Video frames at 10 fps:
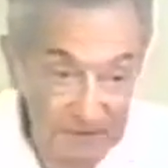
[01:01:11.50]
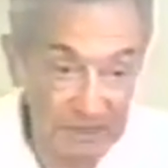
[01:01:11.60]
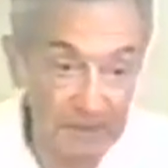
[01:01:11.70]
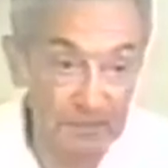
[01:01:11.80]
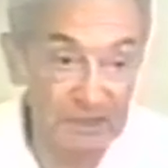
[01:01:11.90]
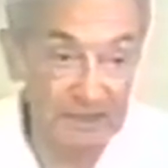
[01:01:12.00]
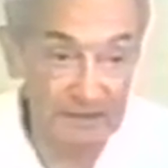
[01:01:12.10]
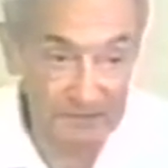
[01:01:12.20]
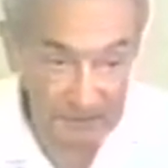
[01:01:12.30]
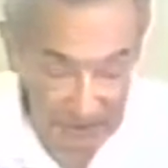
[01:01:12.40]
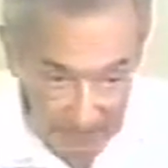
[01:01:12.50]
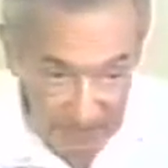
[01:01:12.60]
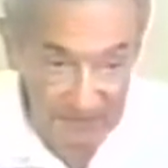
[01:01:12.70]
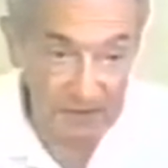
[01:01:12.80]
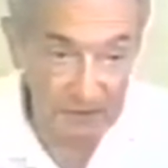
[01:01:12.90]
Japanese and
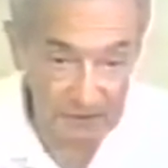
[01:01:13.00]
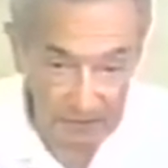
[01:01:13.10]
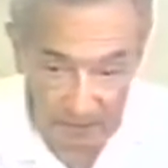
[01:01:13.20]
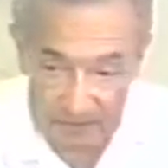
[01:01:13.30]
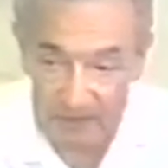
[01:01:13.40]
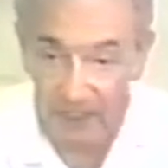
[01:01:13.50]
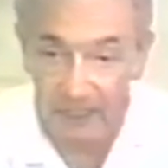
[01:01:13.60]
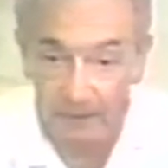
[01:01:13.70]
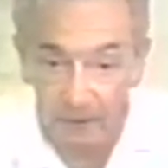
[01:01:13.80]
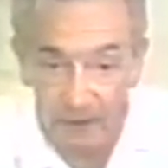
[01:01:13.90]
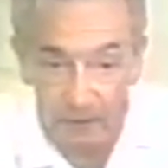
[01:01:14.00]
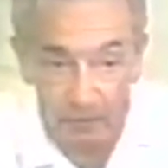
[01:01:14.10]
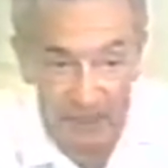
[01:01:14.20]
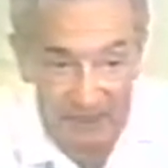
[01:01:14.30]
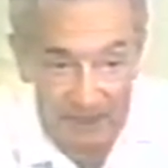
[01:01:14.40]
Japanese culture and
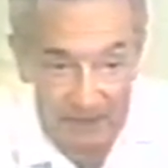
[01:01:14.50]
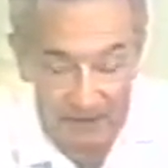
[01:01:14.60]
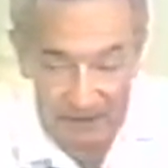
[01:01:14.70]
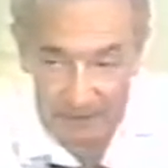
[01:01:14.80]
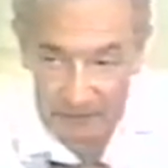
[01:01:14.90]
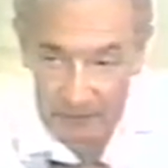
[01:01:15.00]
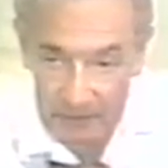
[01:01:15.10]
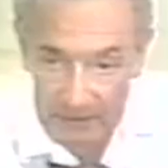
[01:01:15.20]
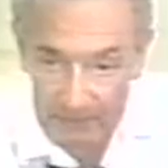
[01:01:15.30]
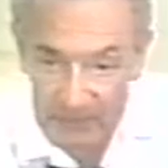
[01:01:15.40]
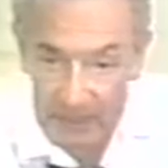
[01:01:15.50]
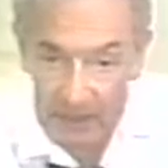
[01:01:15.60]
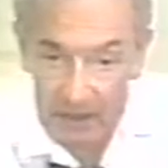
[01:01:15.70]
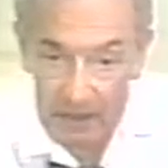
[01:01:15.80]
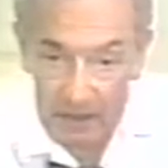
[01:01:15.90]
mentality and so
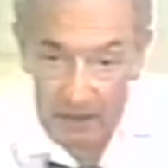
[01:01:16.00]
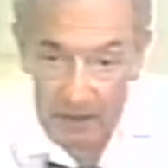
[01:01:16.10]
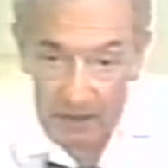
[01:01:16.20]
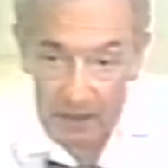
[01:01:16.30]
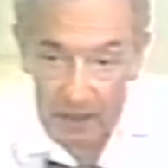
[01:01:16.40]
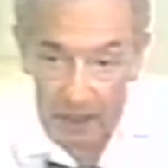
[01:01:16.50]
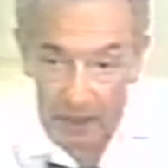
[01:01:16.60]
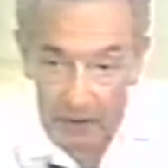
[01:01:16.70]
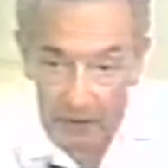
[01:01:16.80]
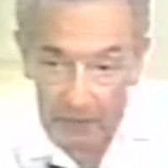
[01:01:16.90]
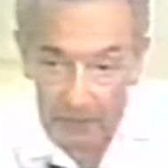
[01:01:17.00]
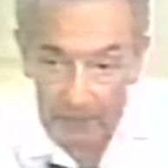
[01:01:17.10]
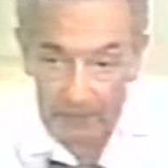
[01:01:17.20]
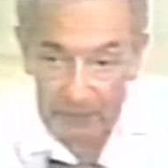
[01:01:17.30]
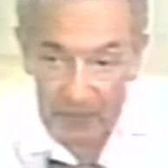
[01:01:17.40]
on.
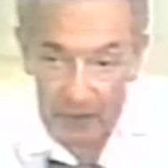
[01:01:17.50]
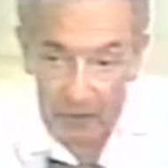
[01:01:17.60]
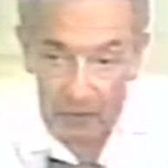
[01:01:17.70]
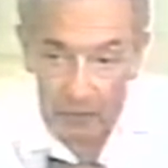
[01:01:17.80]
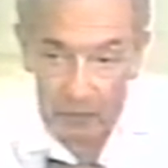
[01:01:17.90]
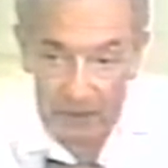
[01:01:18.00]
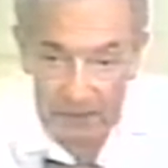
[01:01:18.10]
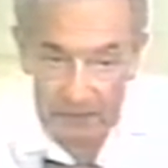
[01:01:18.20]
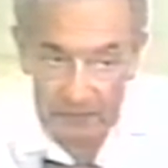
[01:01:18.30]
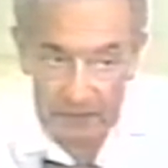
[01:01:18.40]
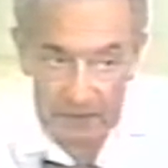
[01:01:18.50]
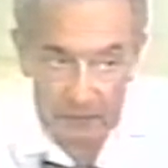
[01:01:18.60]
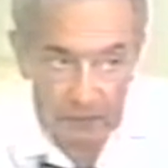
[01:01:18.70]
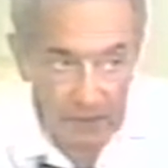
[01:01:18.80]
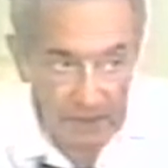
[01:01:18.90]
One of the
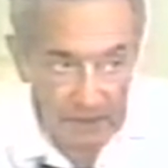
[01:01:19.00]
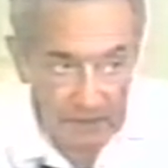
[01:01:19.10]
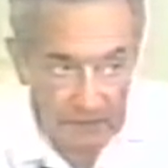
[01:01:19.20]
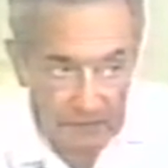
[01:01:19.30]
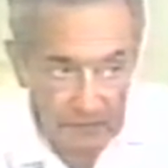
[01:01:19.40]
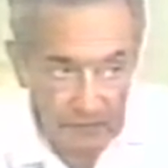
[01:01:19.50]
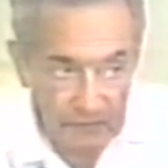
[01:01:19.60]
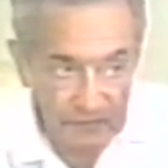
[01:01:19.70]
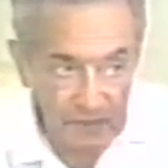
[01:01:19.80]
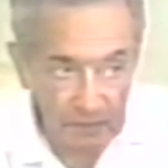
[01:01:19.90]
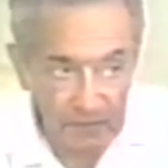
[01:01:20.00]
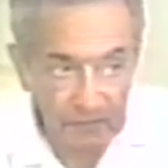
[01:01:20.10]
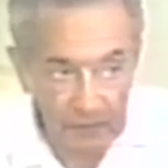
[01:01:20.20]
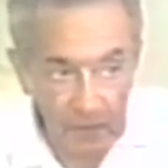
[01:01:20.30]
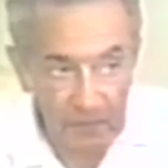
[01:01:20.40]
ways stemming
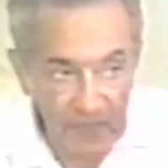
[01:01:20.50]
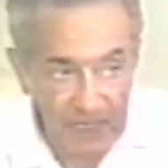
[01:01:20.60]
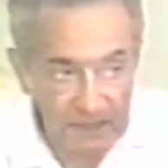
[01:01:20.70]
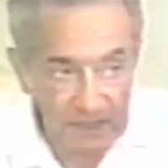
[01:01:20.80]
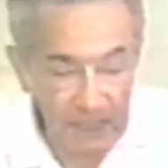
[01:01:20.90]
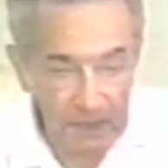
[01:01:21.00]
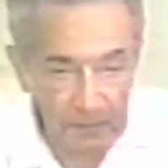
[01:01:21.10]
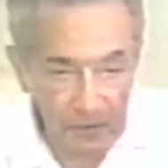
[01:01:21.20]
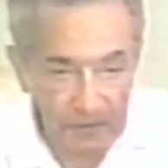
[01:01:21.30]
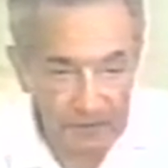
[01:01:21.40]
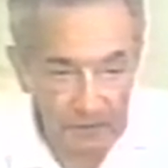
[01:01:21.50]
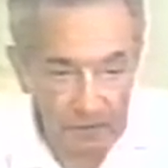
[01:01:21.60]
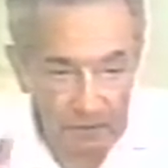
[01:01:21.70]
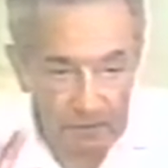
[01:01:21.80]
from that time also,